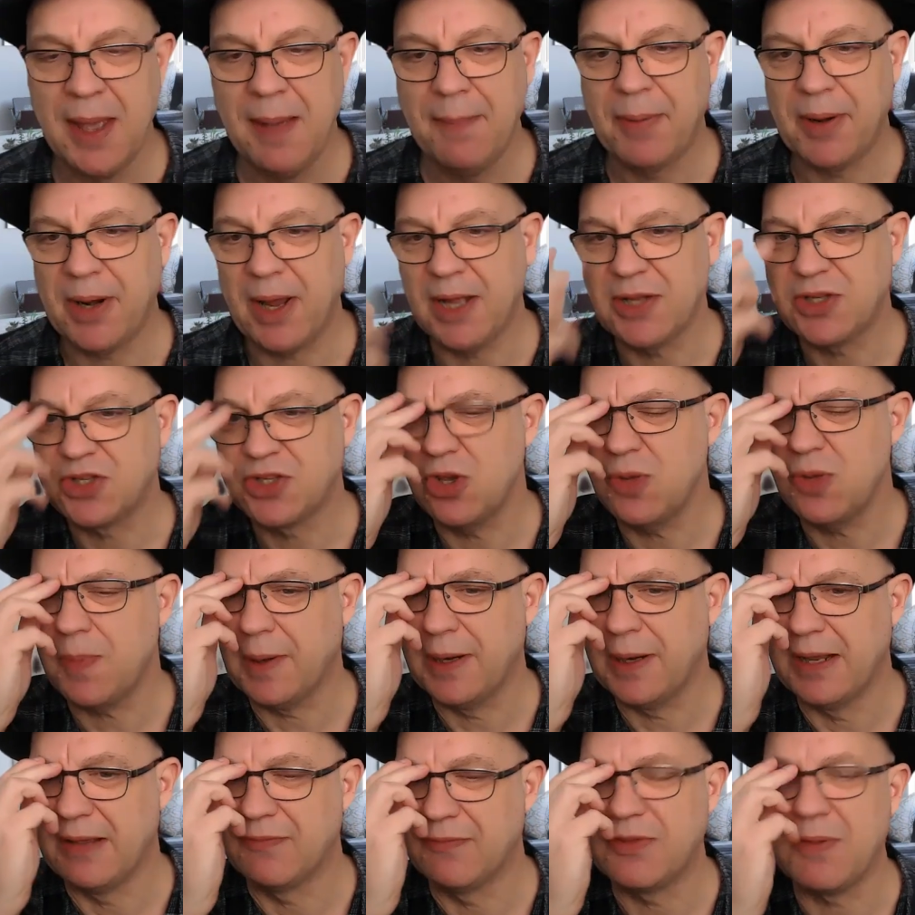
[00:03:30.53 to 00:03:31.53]
But I do
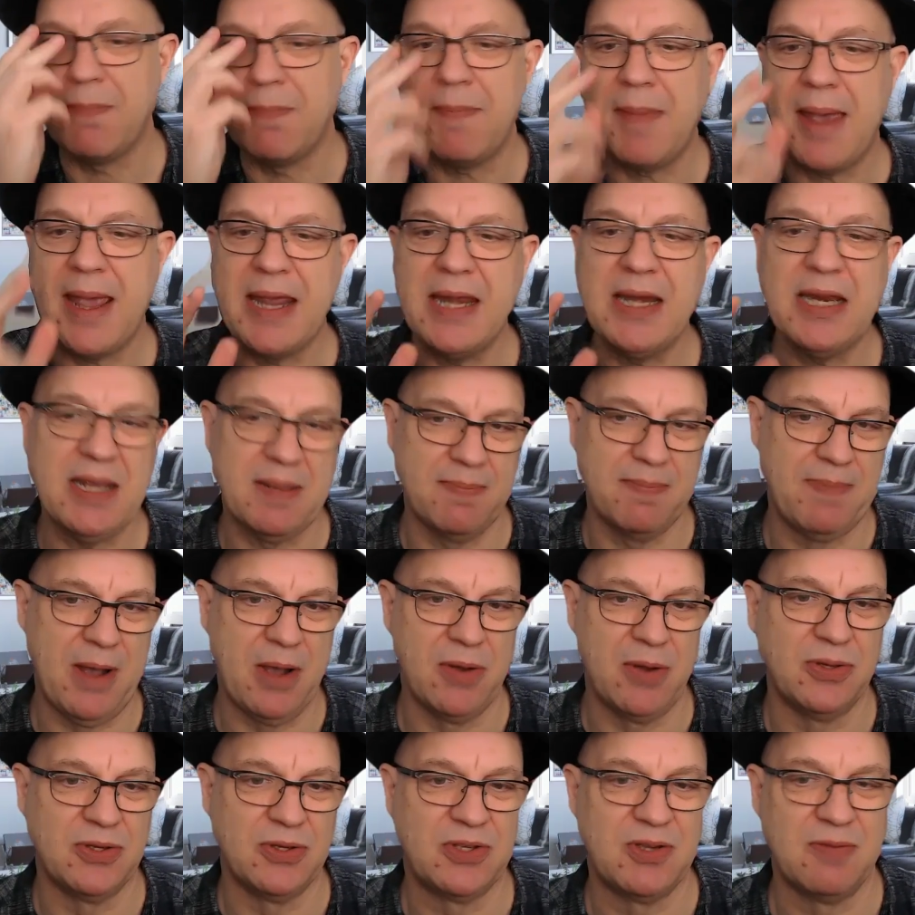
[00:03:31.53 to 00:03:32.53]
believe the main
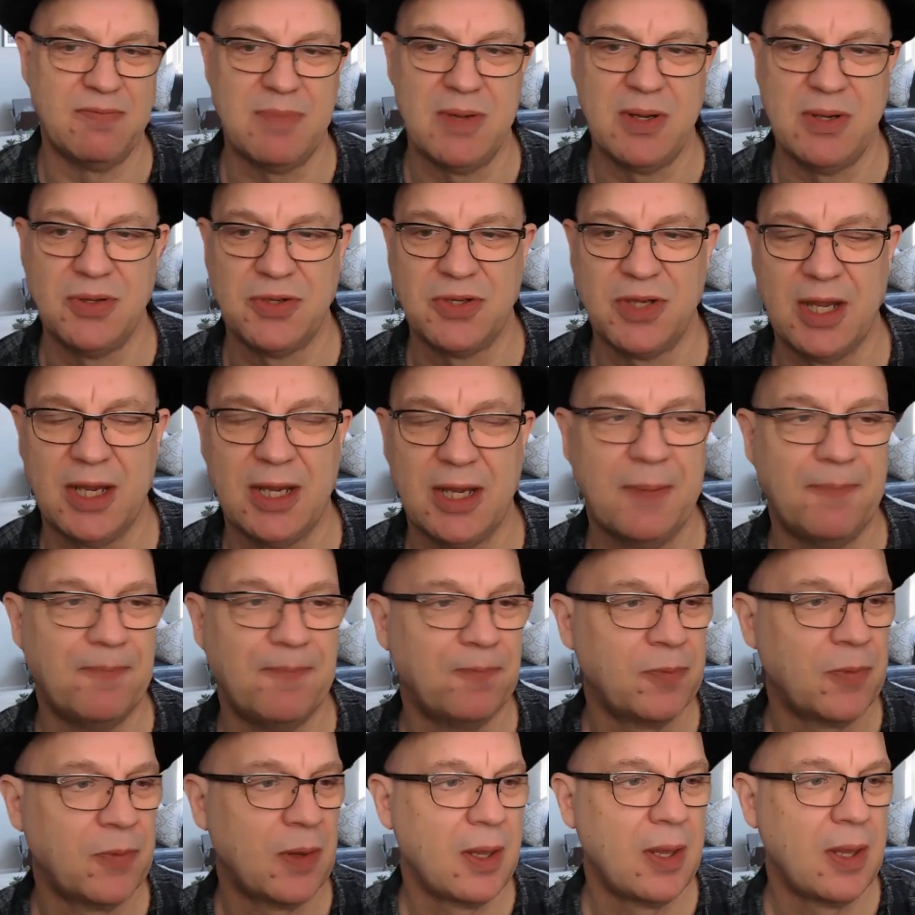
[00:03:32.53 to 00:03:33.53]
components of music
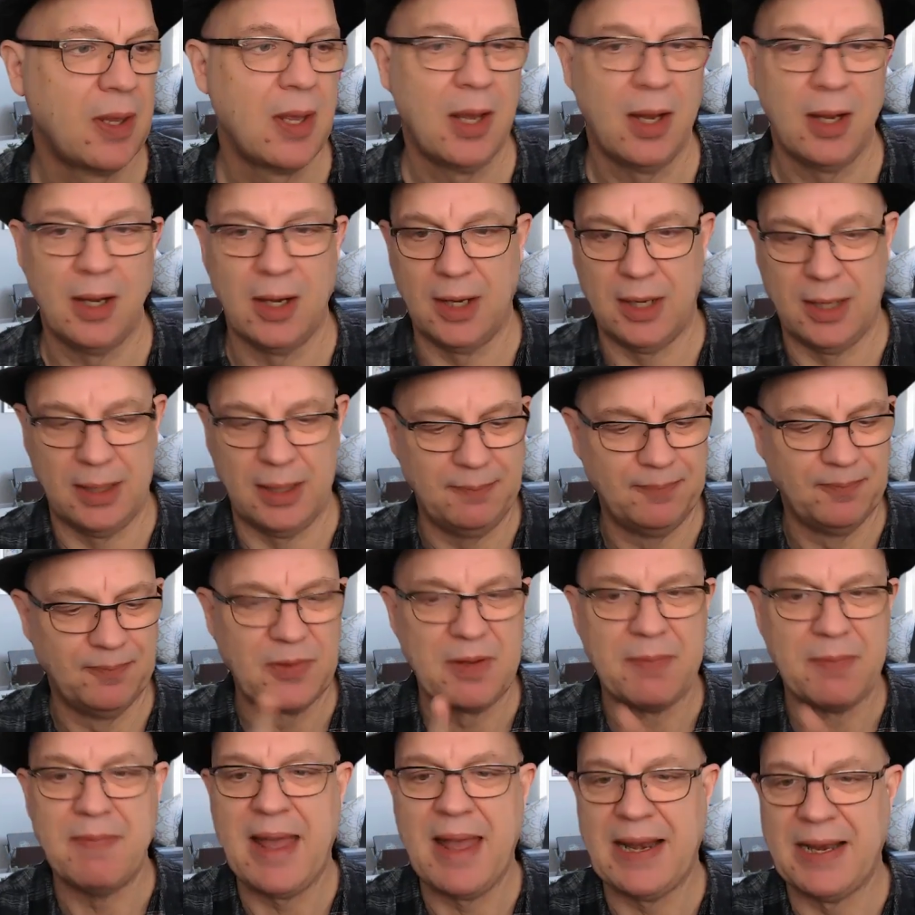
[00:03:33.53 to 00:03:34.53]
are
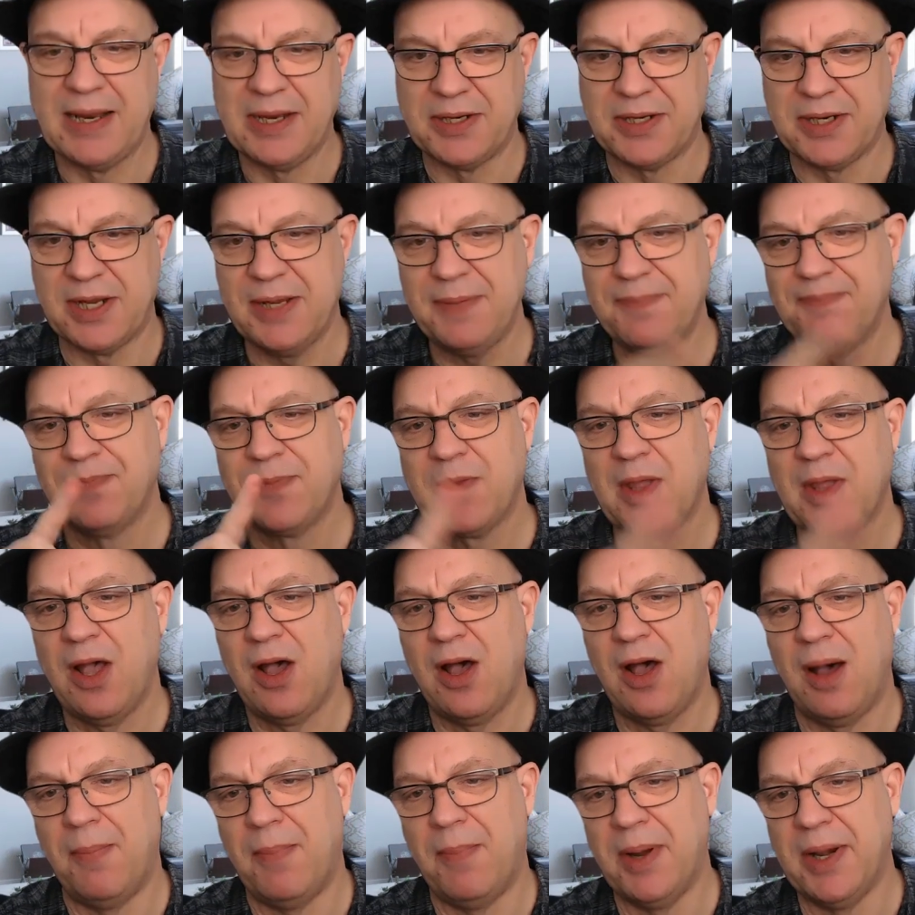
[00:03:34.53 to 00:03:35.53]
melody,
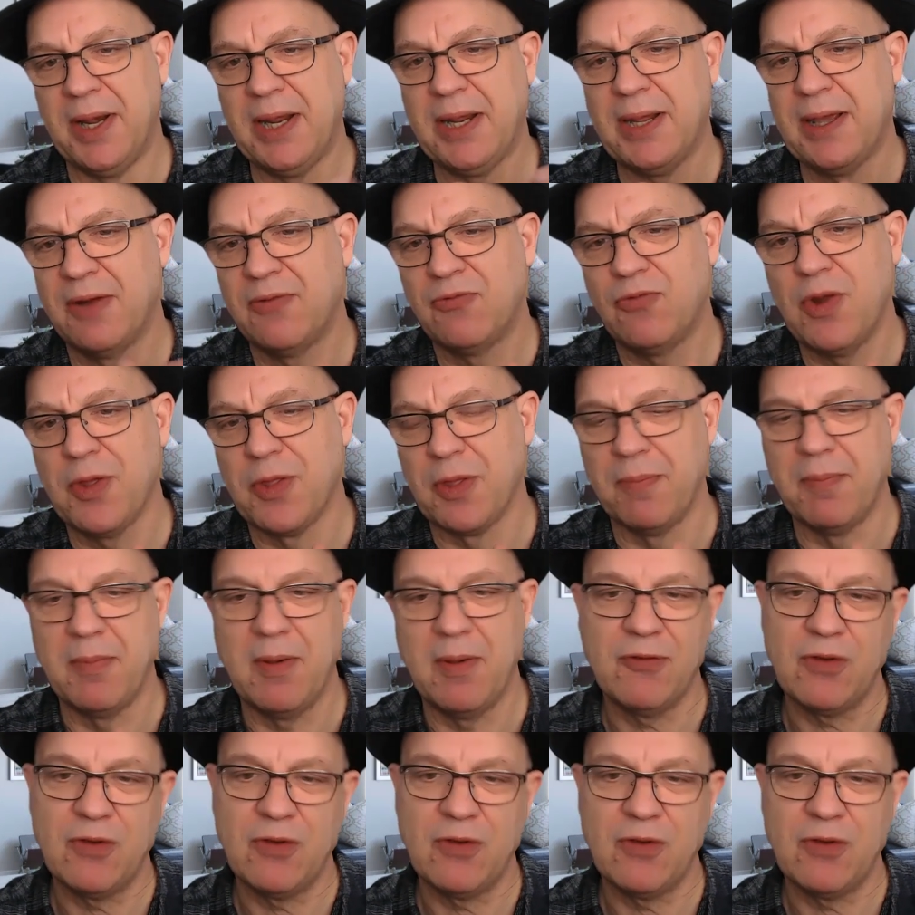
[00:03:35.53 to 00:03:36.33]
harmony, and rhythm.